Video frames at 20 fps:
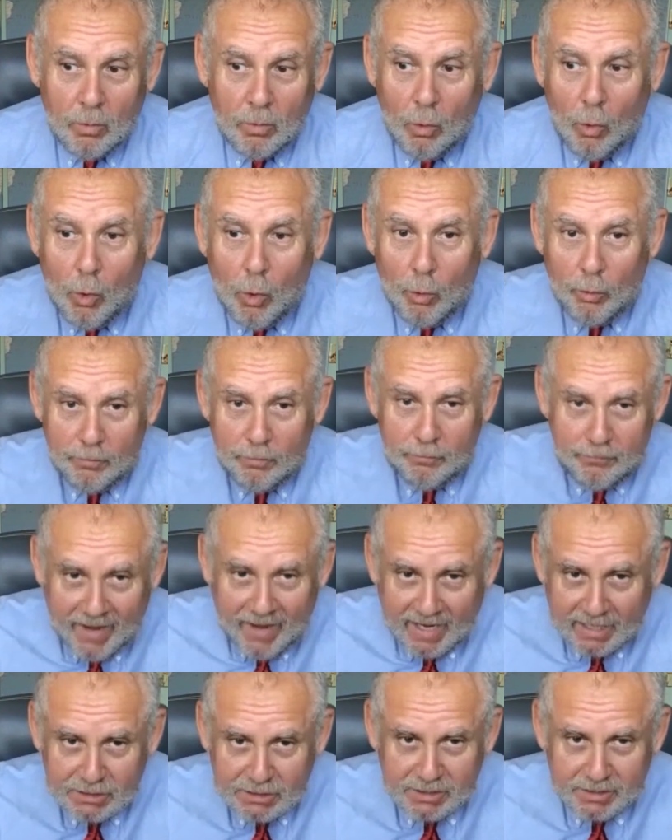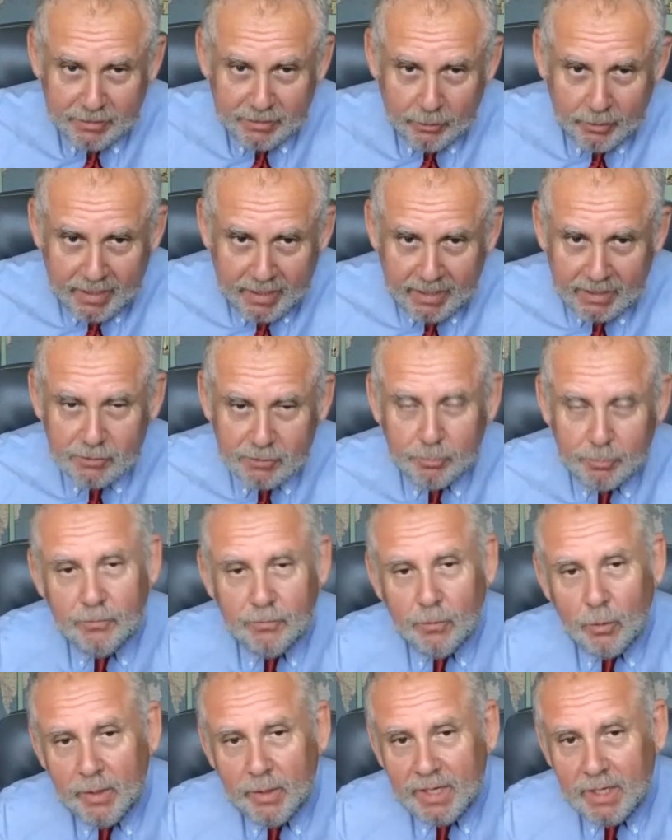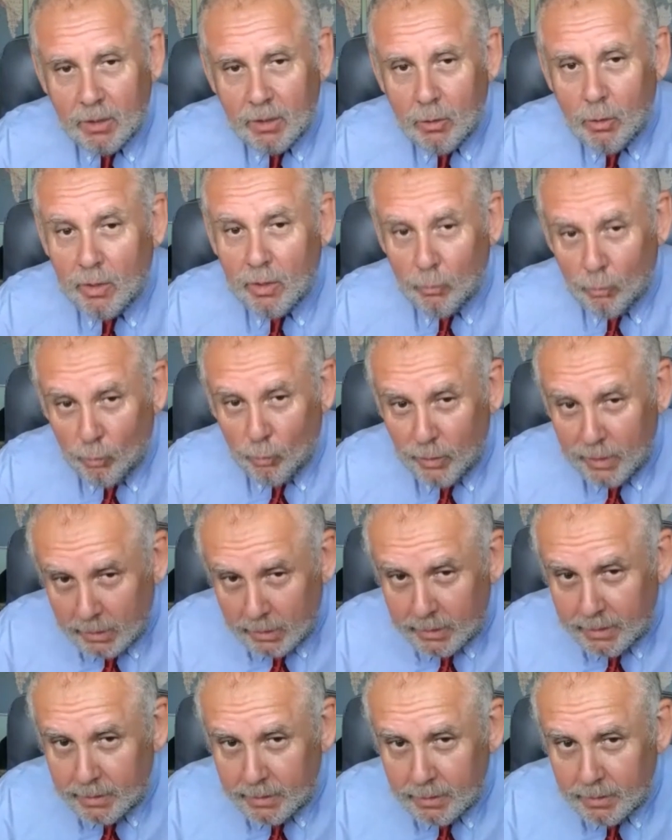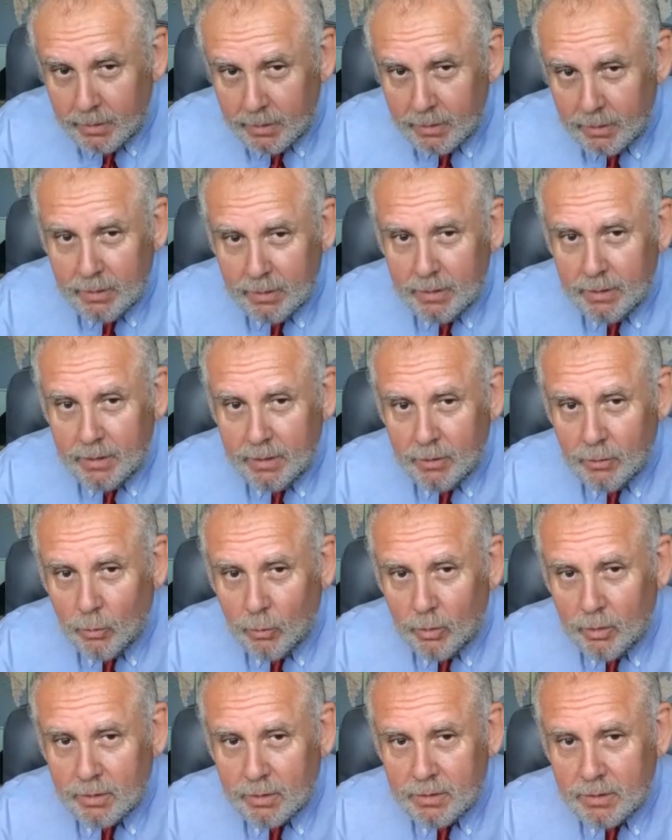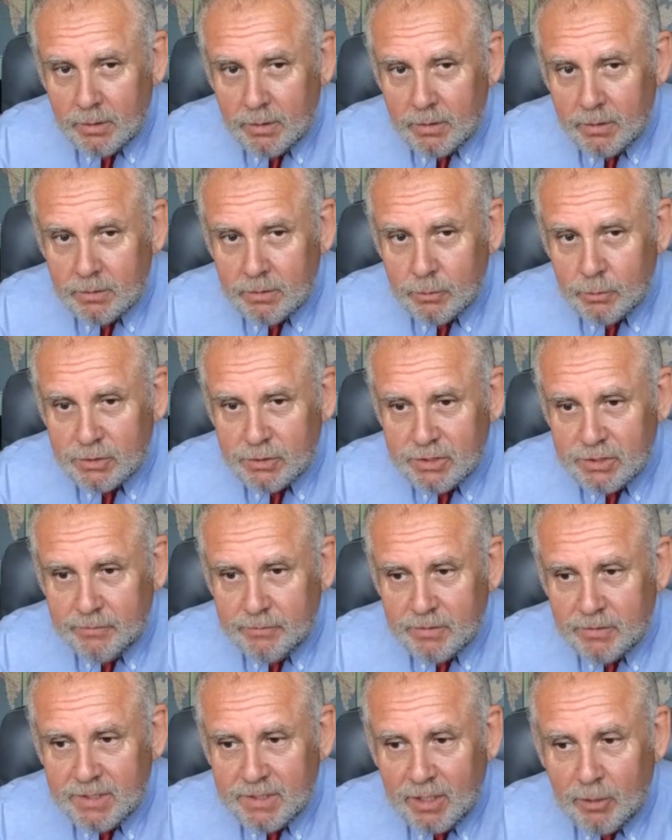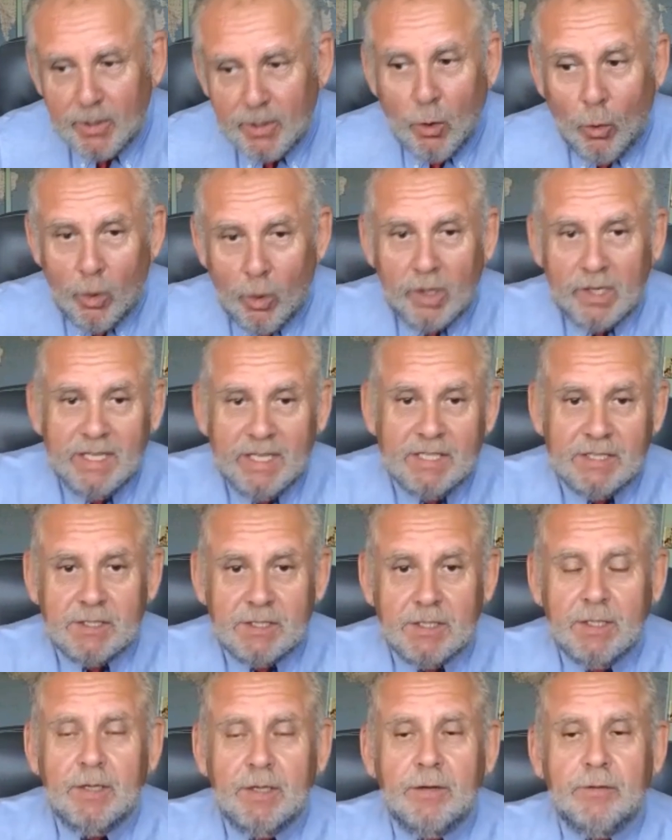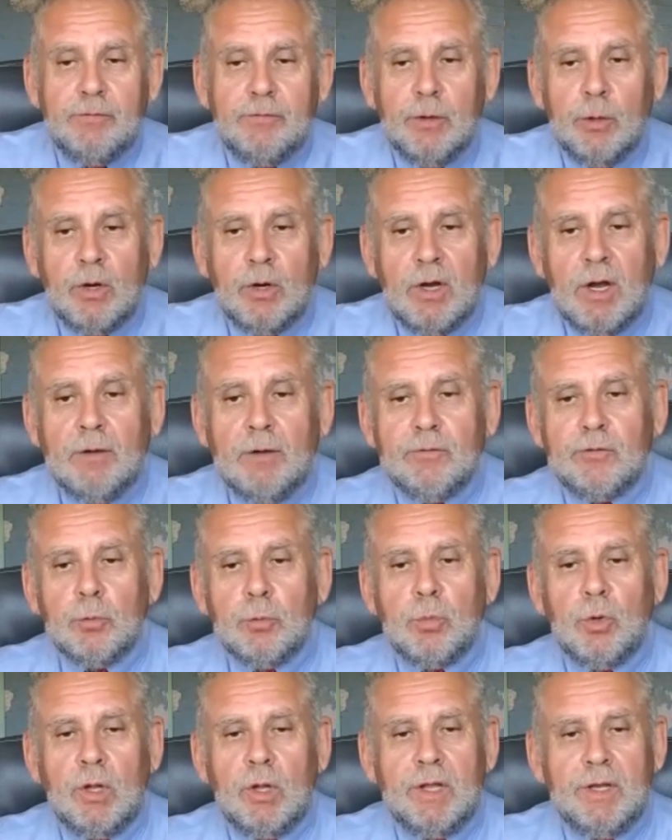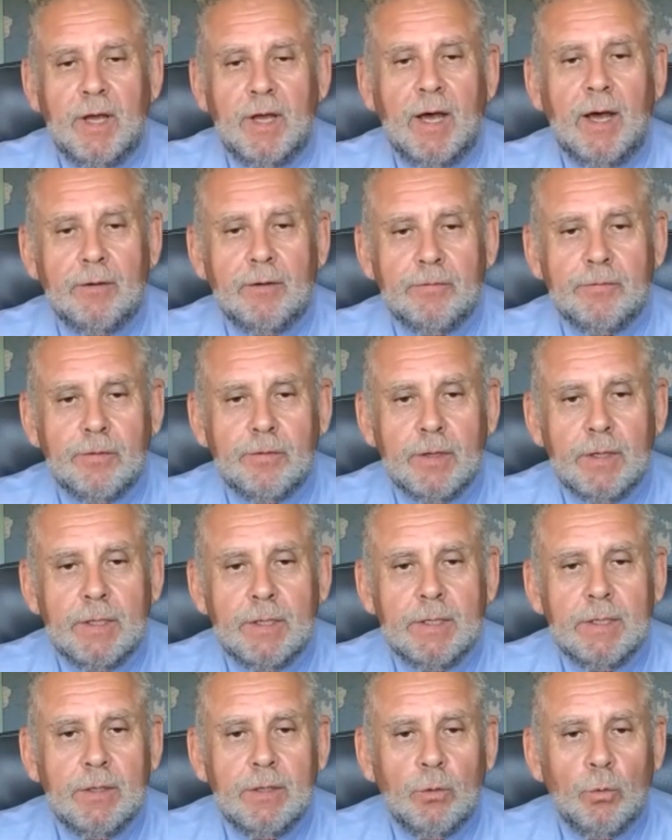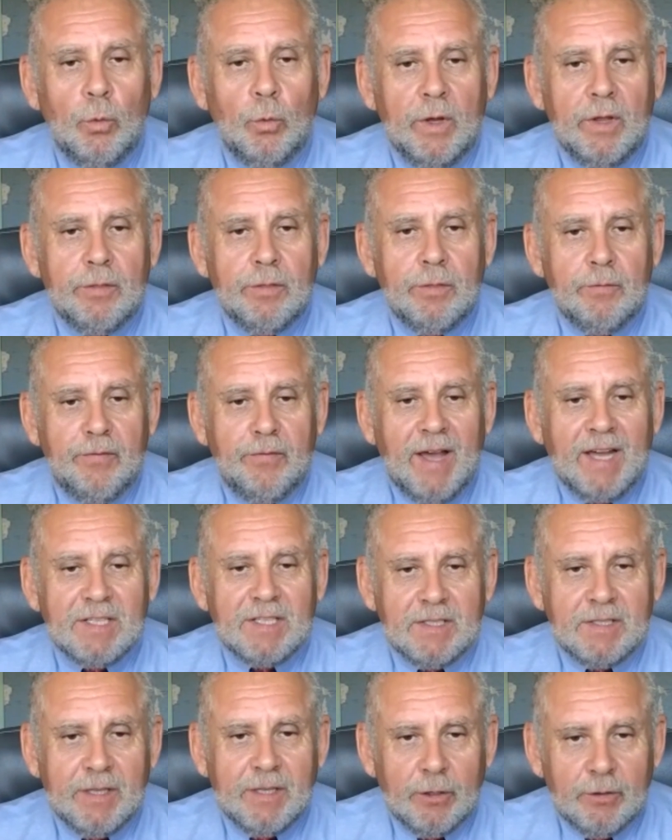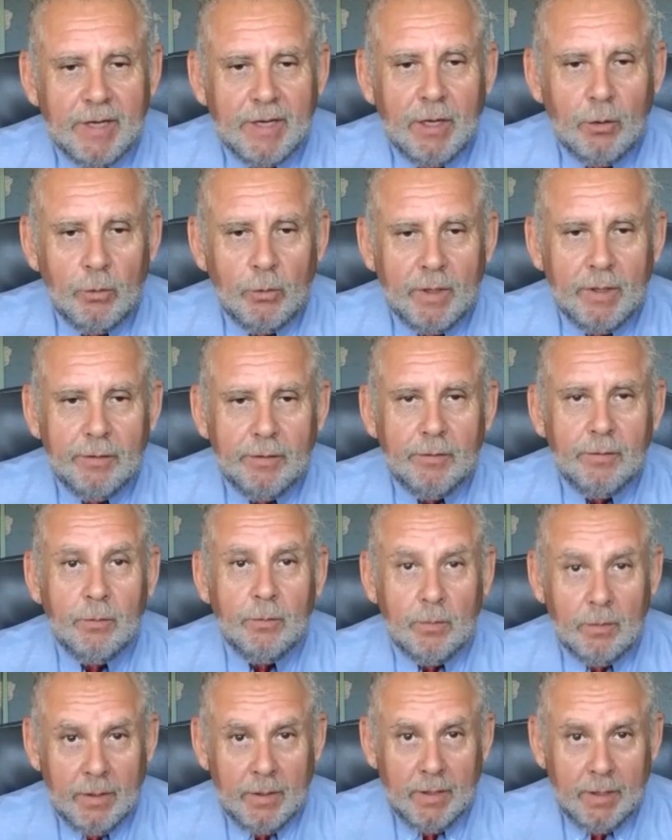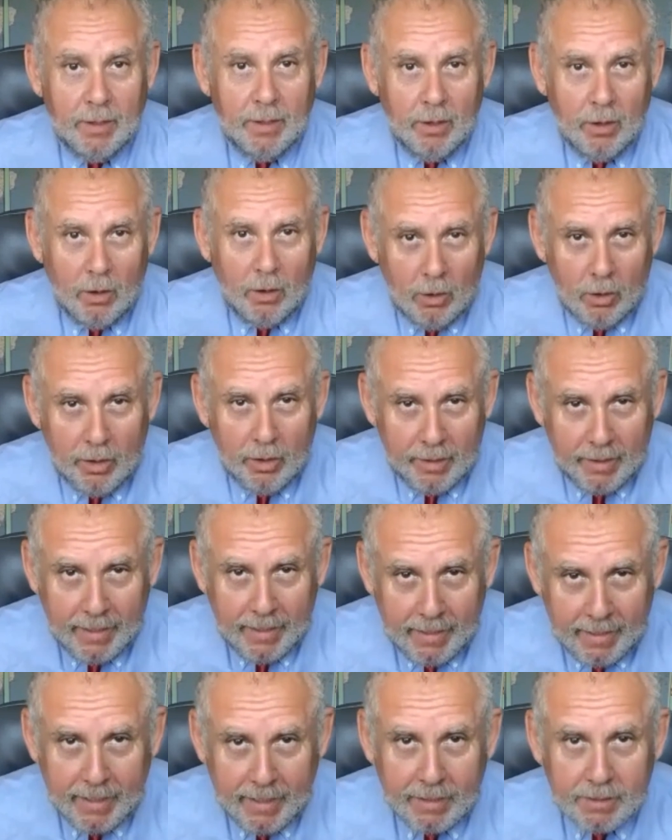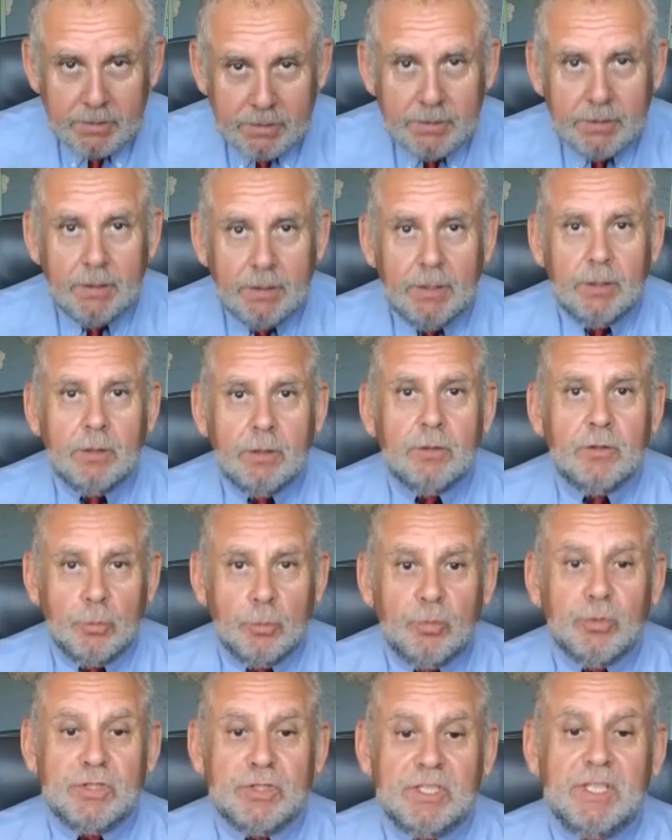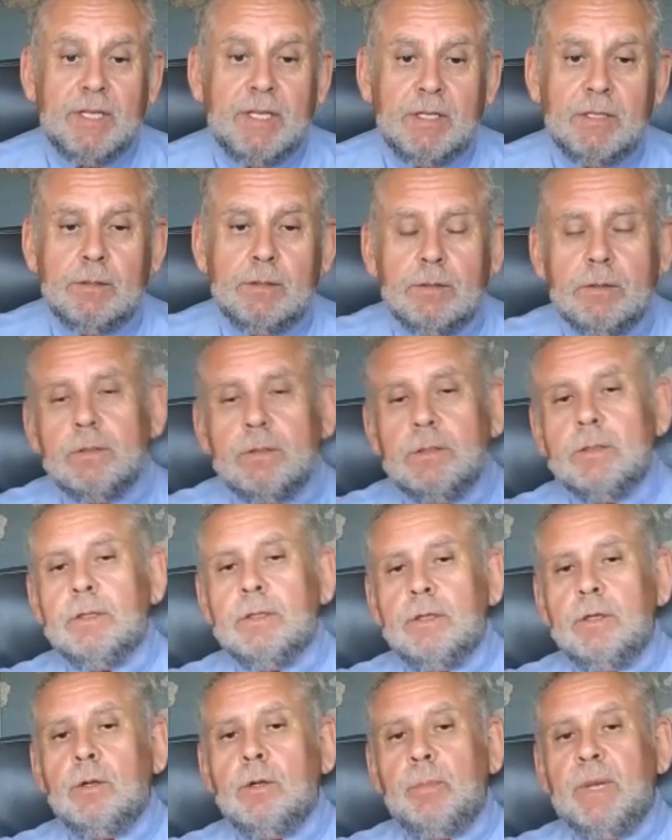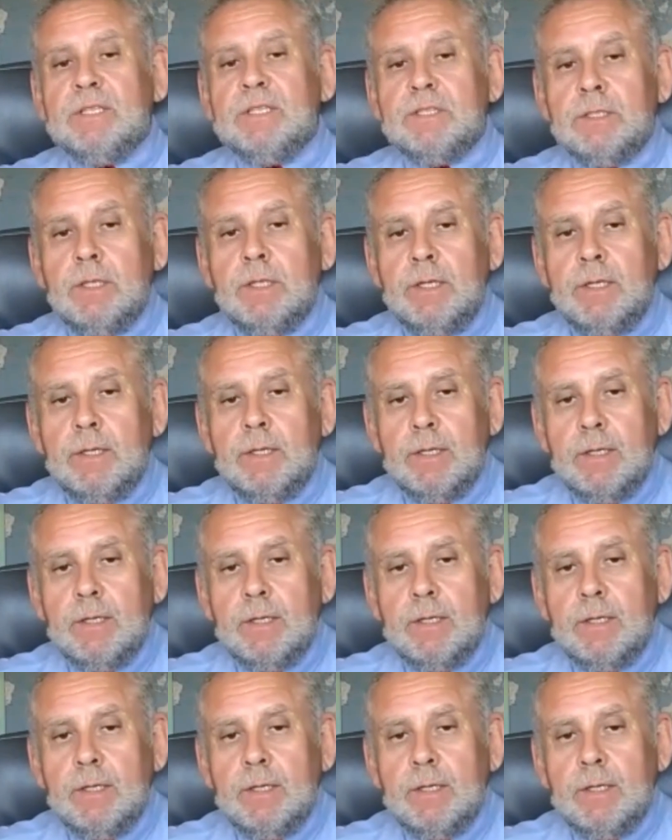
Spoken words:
all the facts in their case before we get going, really, in order to achieve a settlement, or at least feel comfortable enough with the facts that they're dealt with on hand to proceed, basically.